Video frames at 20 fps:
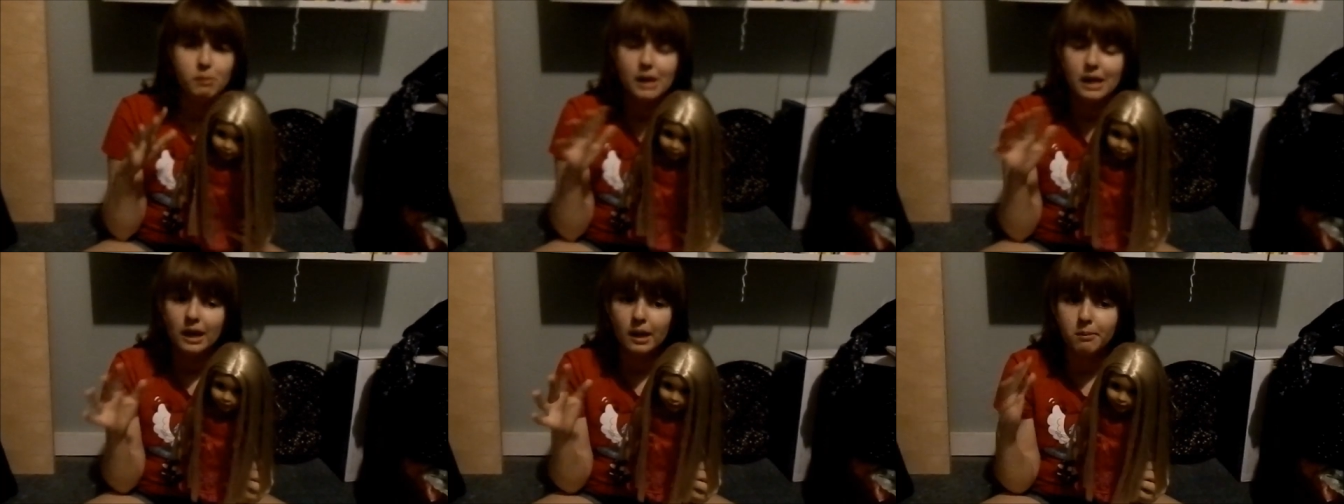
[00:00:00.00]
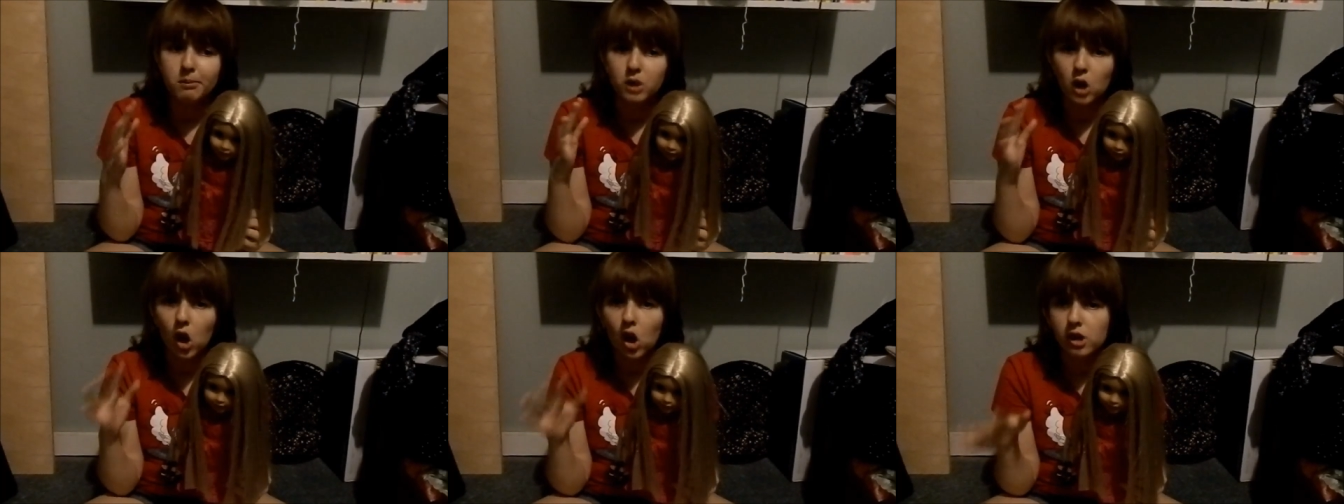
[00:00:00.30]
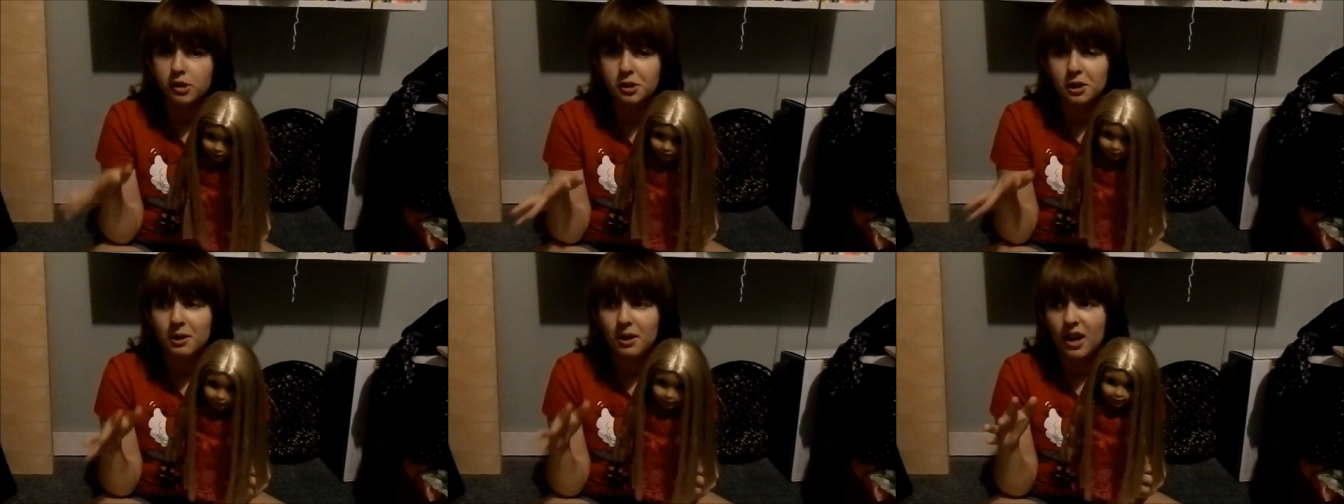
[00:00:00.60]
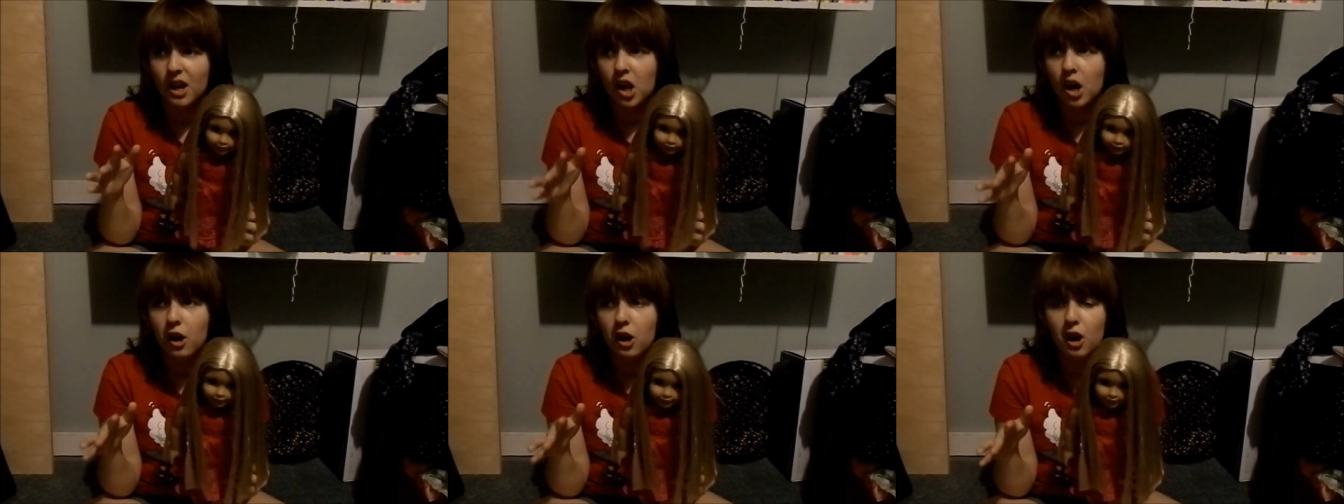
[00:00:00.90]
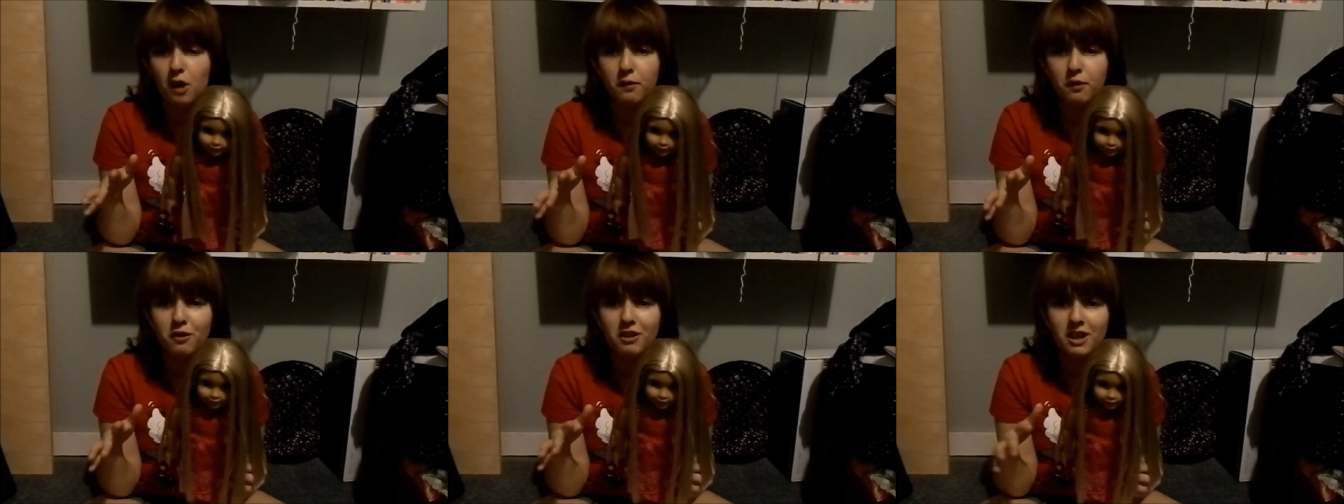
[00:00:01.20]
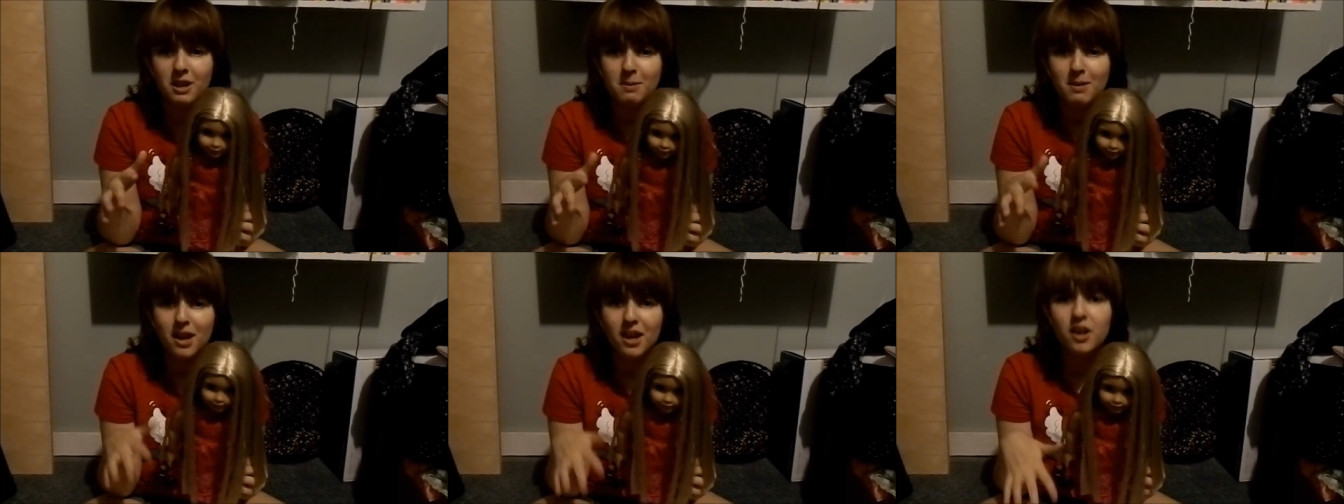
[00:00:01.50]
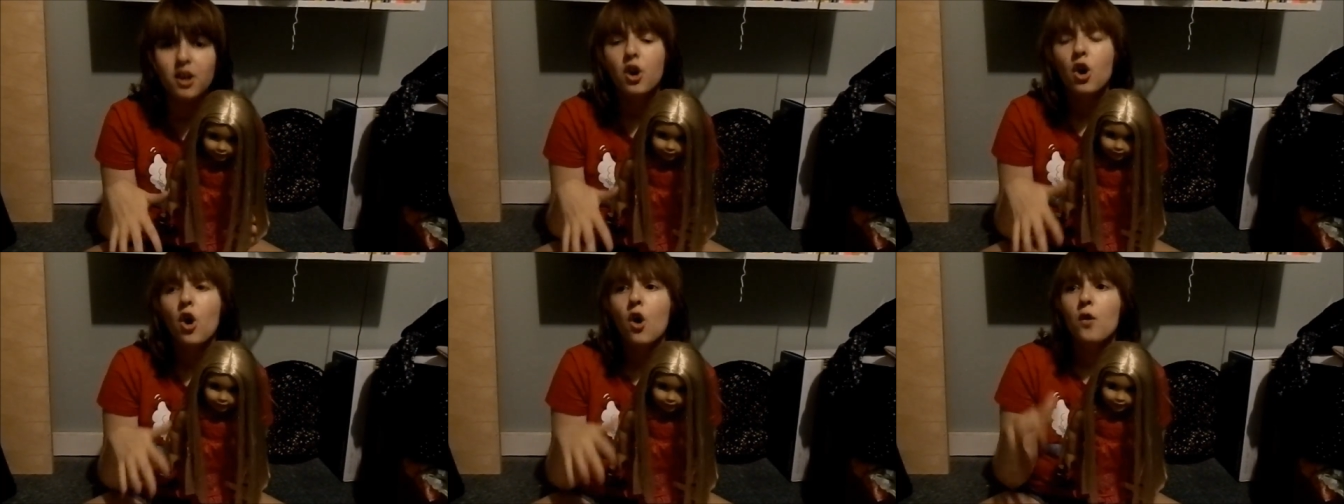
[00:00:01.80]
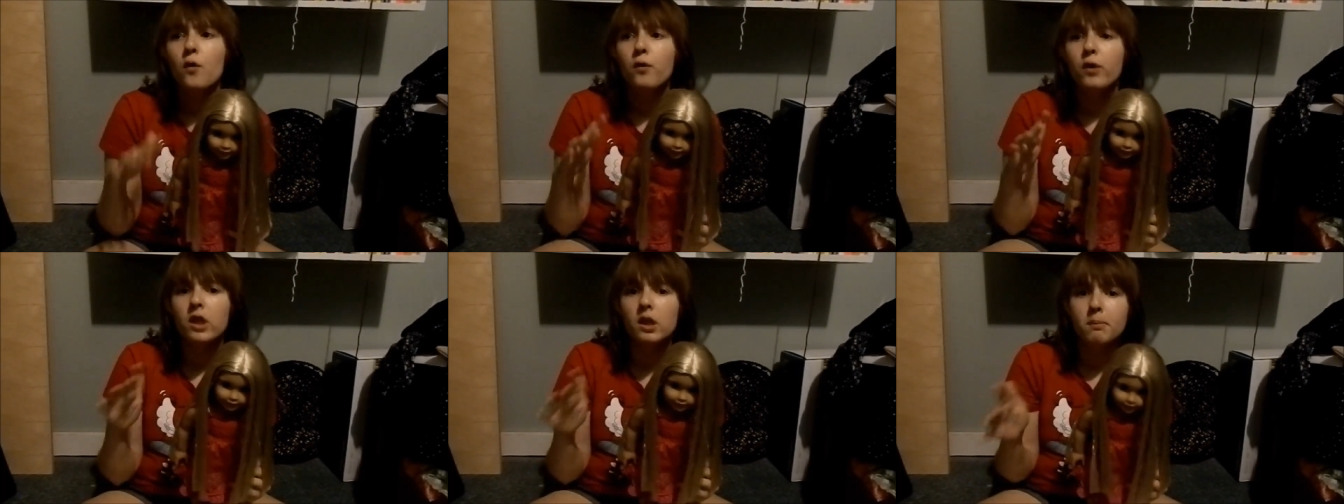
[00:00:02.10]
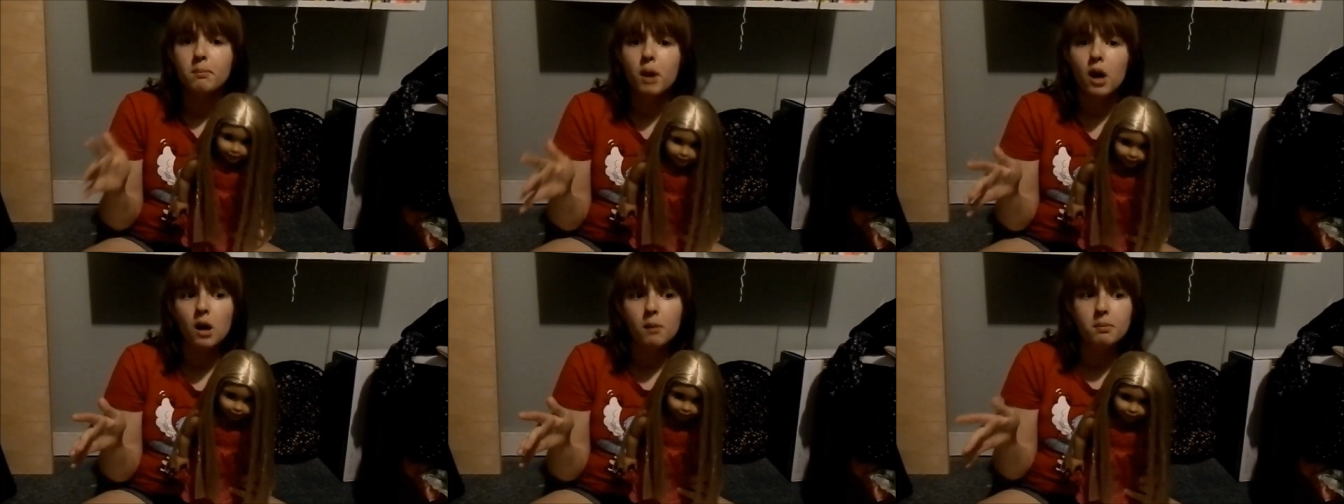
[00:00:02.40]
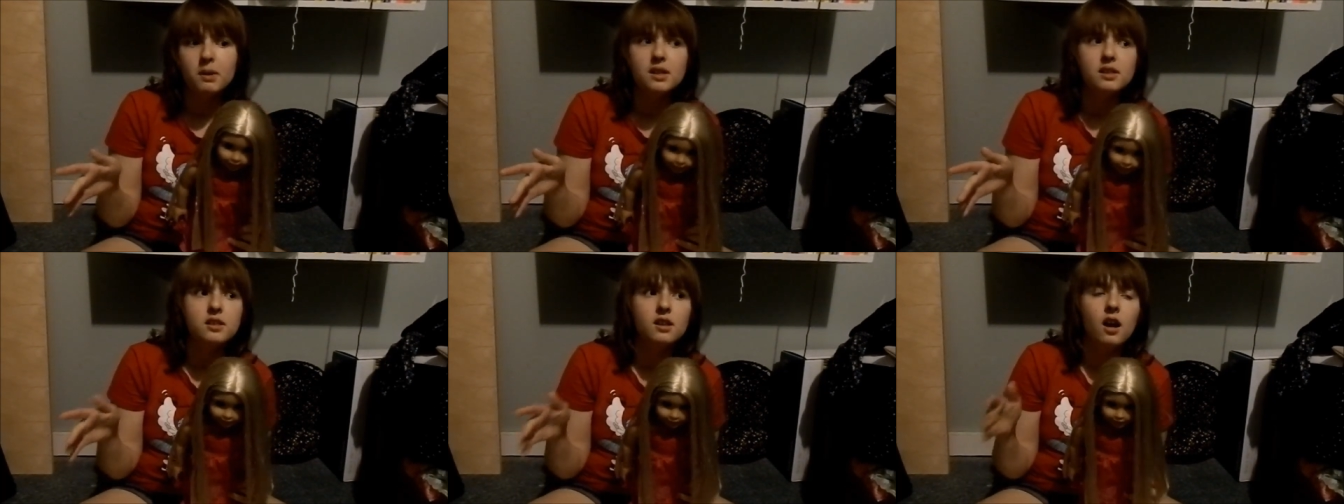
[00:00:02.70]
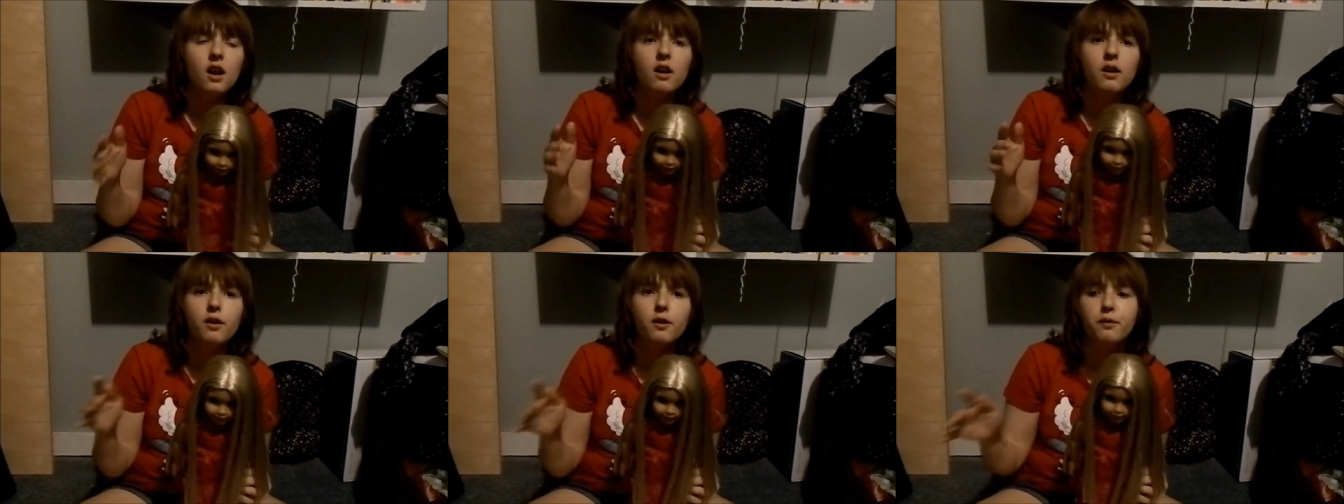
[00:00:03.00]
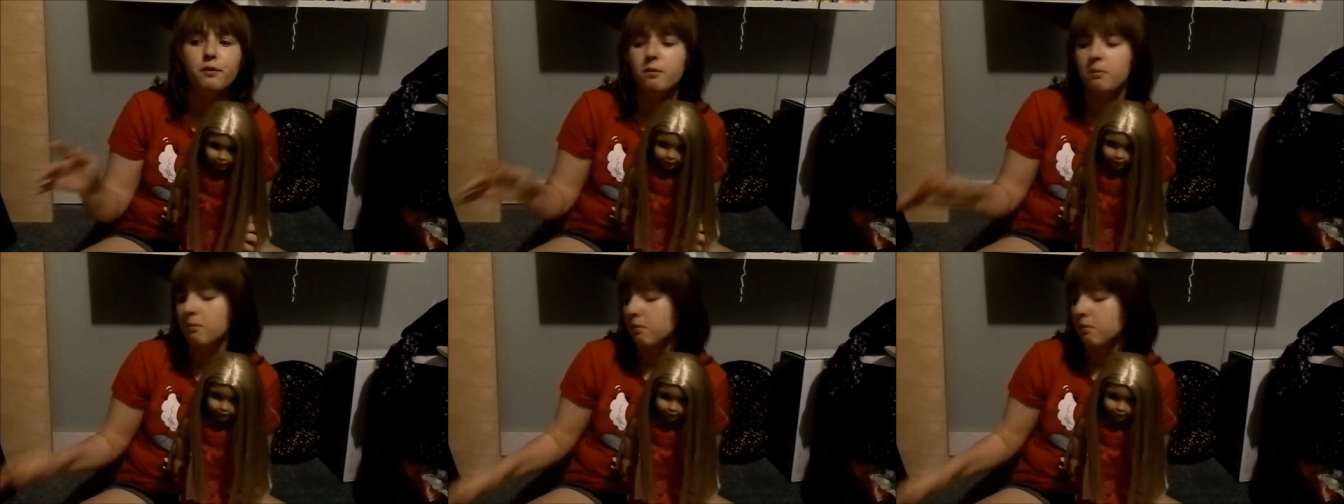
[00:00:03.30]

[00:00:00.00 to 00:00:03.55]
beat up dolls that I got off of eBay for the purpose of,